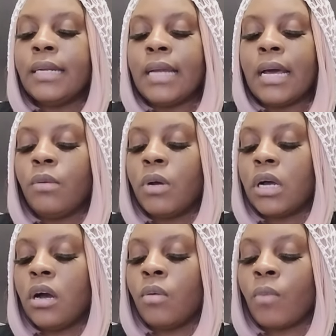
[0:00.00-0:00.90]
Now they want
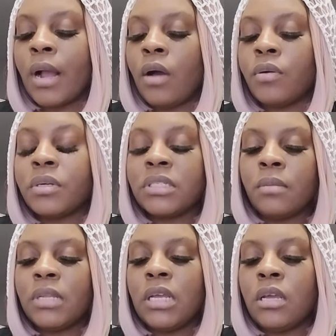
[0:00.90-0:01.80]
to come around or
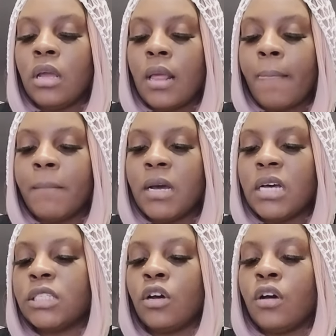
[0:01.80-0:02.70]
something
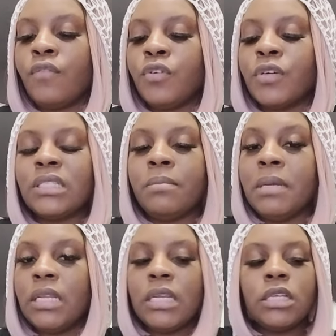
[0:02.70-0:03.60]
because of your
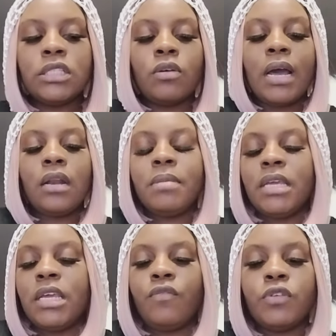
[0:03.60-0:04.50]
stability. So kind of be
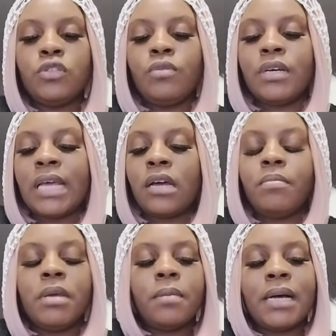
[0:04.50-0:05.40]
careful too, because that
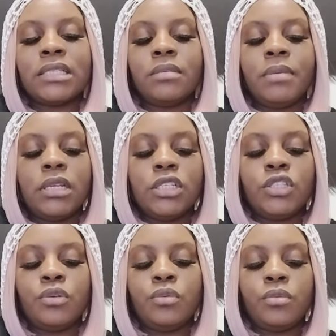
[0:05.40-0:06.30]
could be a possibility
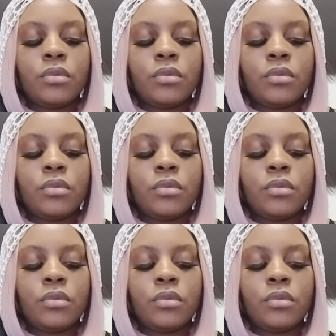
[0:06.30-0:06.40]
too.